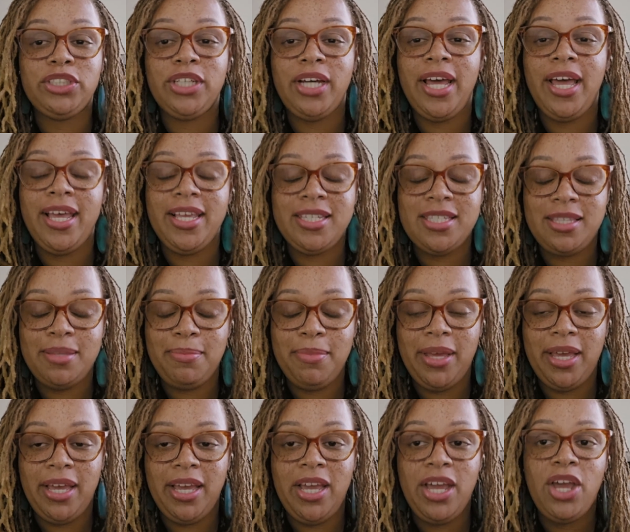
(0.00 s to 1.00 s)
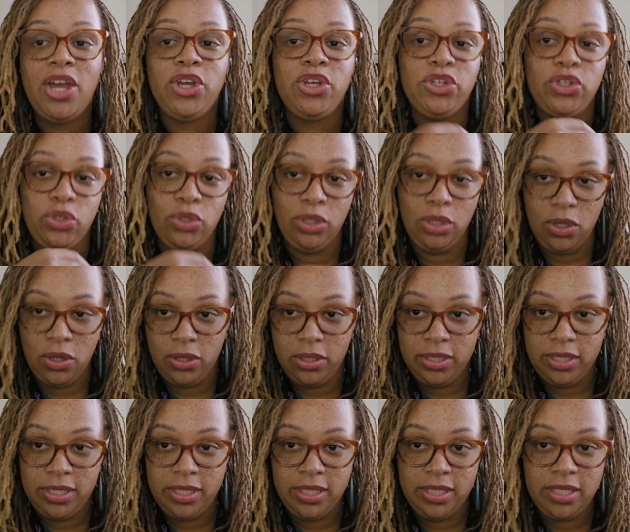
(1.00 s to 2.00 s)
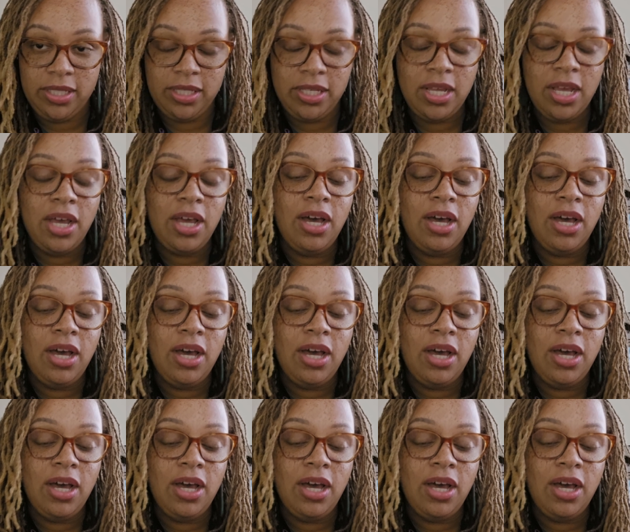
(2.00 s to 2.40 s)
to estimate your losses.